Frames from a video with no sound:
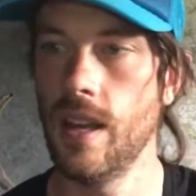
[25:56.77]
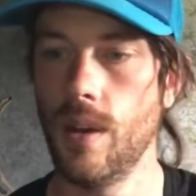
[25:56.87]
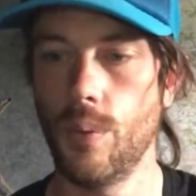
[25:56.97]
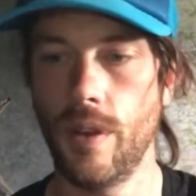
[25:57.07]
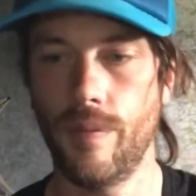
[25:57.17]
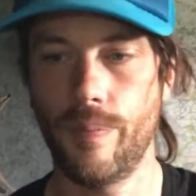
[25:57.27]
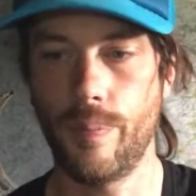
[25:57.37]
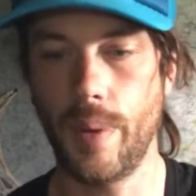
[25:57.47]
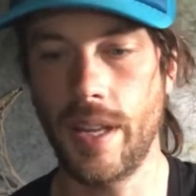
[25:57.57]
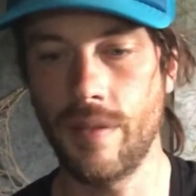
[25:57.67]
we've
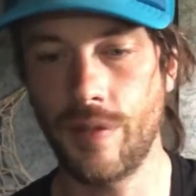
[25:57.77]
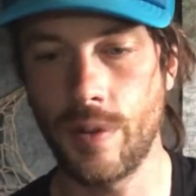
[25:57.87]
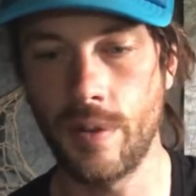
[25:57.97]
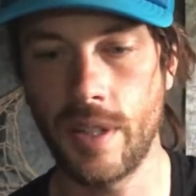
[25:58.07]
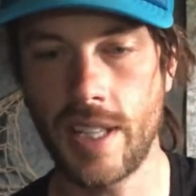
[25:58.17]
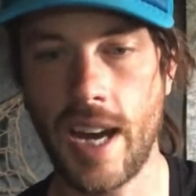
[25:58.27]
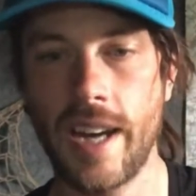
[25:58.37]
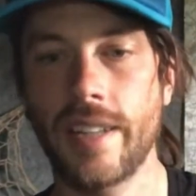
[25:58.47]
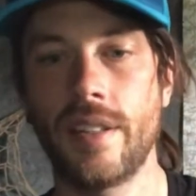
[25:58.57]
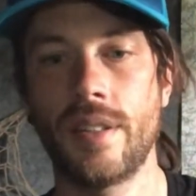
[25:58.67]
been through the
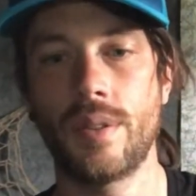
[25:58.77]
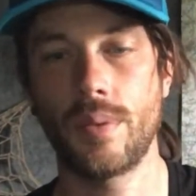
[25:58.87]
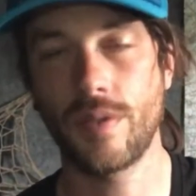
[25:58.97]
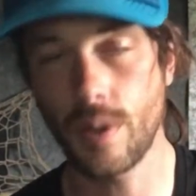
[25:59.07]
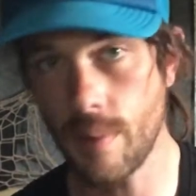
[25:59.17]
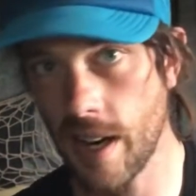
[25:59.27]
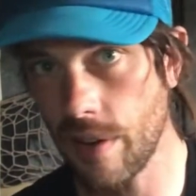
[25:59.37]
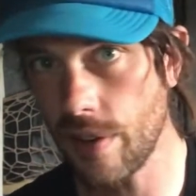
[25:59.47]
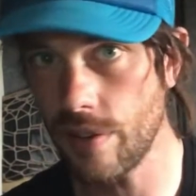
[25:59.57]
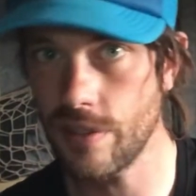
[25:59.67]
darkness, we've come
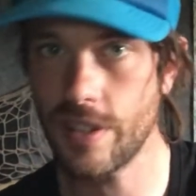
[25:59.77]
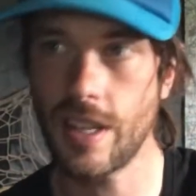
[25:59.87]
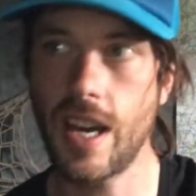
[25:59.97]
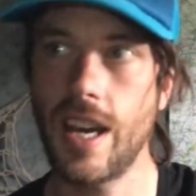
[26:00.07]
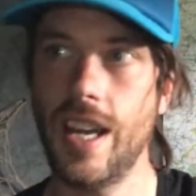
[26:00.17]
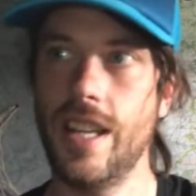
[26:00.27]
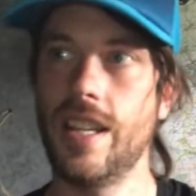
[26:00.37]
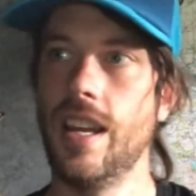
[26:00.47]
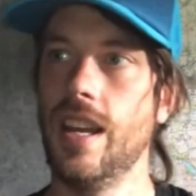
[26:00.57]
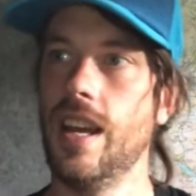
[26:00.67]
out the other side,
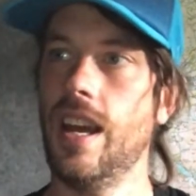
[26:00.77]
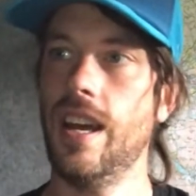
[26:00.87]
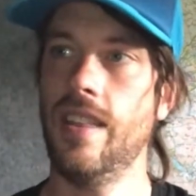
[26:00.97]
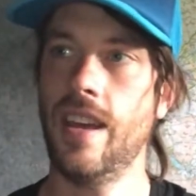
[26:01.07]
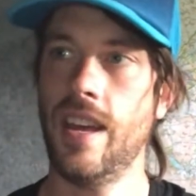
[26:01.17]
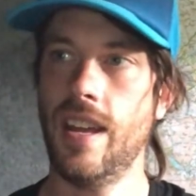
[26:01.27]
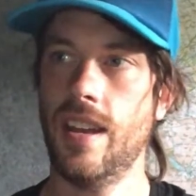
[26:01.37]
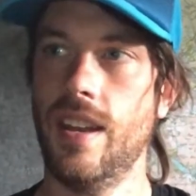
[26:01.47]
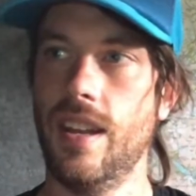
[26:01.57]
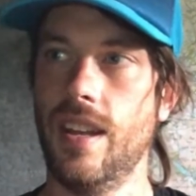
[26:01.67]
and
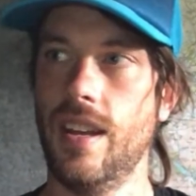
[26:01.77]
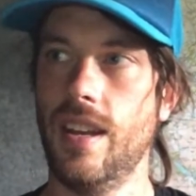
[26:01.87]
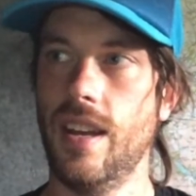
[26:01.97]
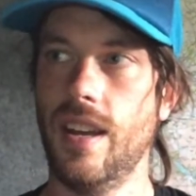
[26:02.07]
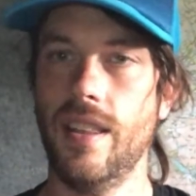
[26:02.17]
then at the